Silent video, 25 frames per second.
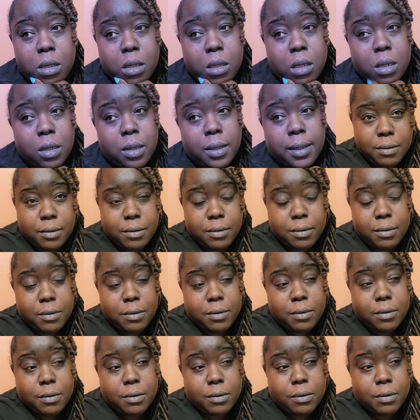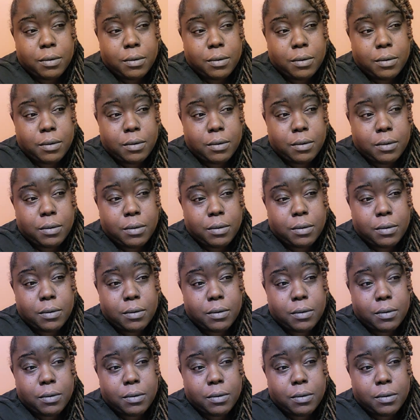(silence)